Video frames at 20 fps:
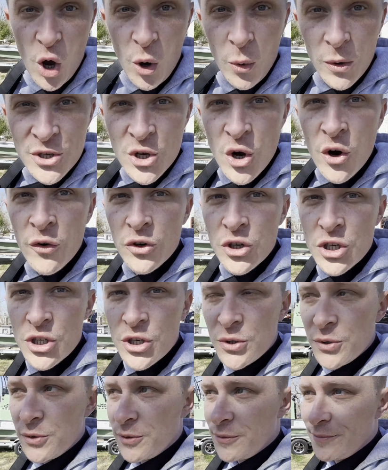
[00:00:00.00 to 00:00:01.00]
always
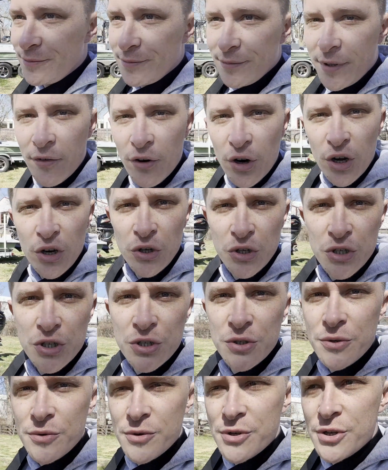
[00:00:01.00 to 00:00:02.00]
overshoot, never
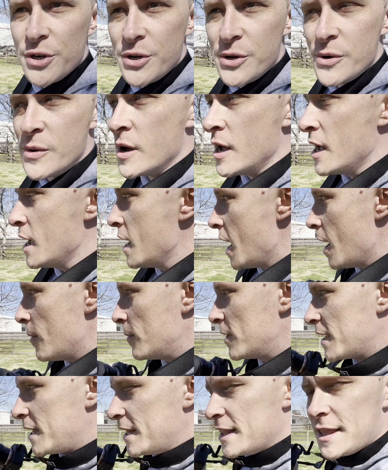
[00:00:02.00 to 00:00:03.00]
undershoot. So I'm
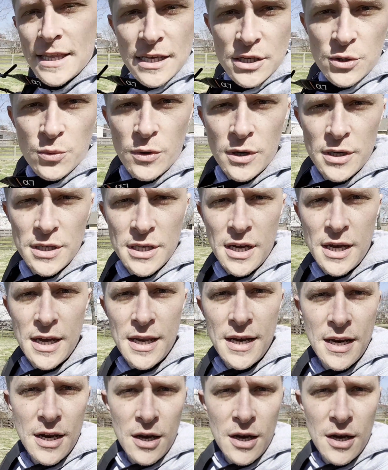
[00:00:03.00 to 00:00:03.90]
gonna get this one done